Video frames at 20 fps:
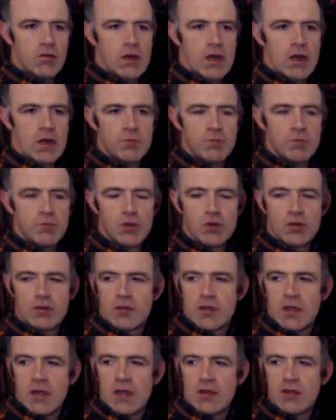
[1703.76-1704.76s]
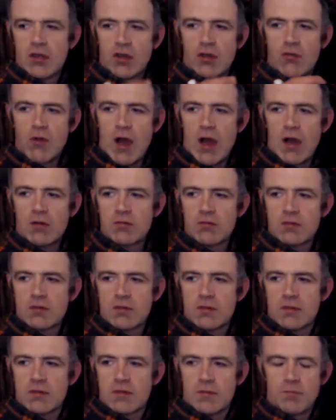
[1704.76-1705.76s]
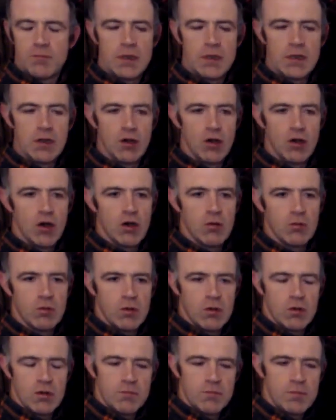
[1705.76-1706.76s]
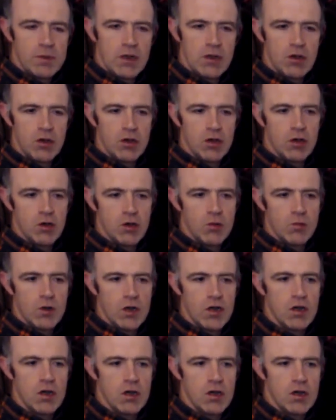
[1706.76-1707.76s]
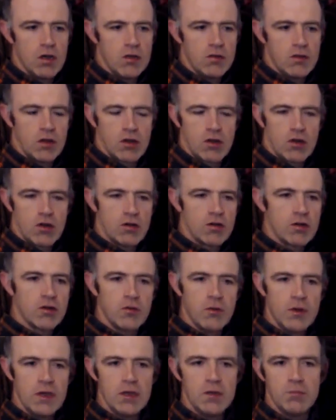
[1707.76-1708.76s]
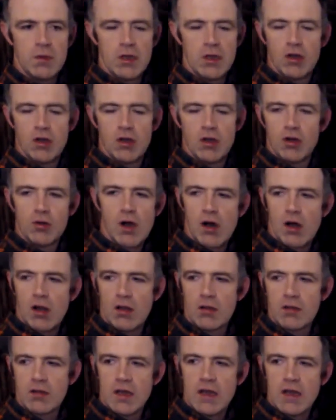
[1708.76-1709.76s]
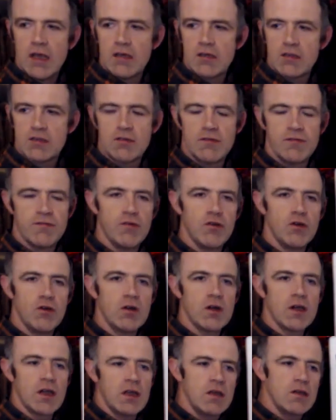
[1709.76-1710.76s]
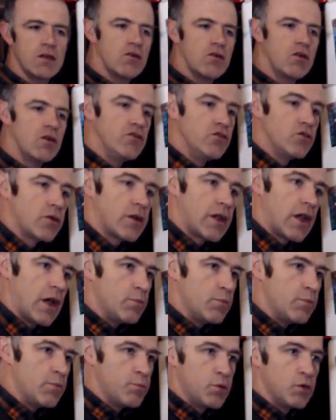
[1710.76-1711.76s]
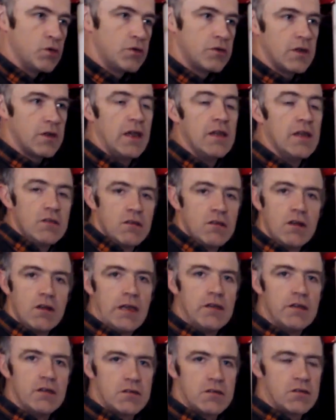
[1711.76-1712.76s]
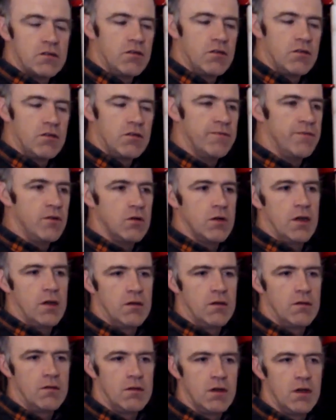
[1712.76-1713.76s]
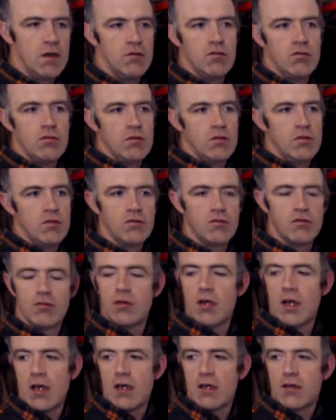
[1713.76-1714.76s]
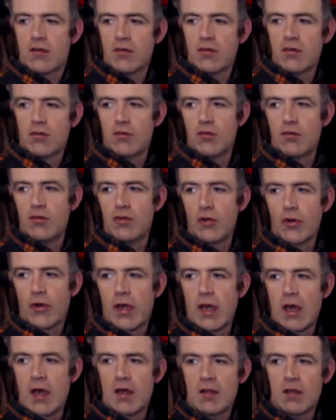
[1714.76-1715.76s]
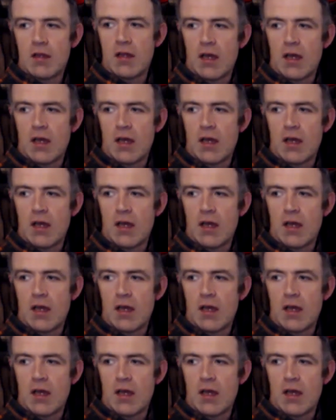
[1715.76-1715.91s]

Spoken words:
you can put in the ground below the concrete, below all the layers of flooring, or you can put in the layers of flooring. You do like you can,